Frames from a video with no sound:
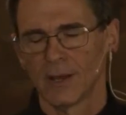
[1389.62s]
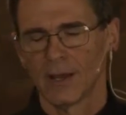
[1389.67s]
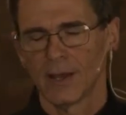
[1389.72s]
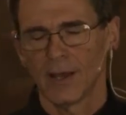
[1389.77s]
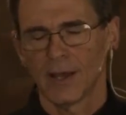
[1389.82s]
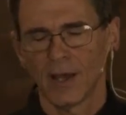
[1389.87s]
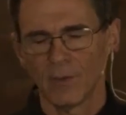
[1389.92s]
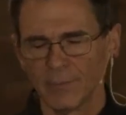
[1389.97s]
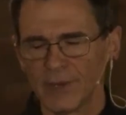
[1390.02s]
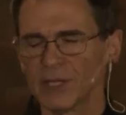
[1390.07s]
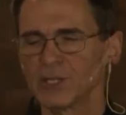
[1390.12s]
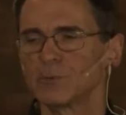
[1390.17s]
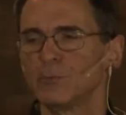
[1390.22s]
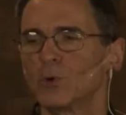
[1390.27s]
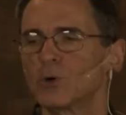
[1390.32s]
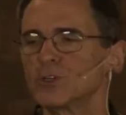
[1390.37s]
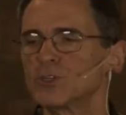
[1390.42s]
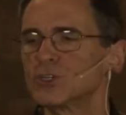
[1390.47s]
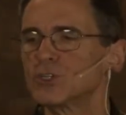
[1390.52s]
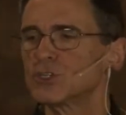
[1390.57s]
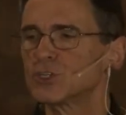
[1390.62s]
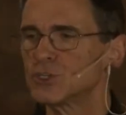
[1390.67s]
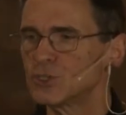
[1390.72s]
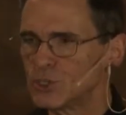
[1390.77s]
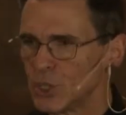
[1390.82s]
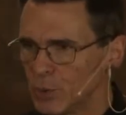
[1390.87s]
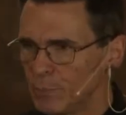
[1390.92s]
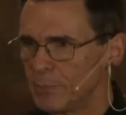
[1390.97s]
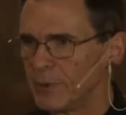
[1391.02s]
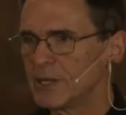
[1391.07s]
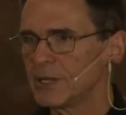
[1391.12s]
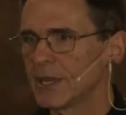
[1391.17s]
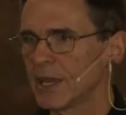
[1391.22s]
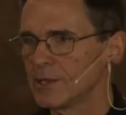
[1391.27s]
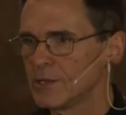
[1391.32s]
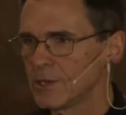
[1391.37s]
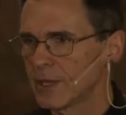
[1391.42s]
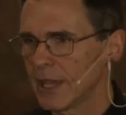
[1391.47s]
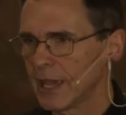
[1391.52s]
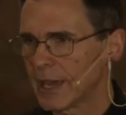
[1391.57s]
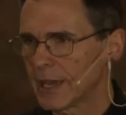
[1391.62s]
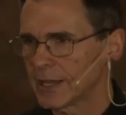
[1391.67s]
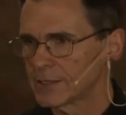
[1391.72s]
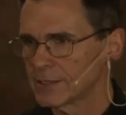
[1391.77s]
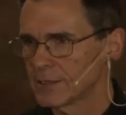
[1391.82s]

How much more stupid can you get?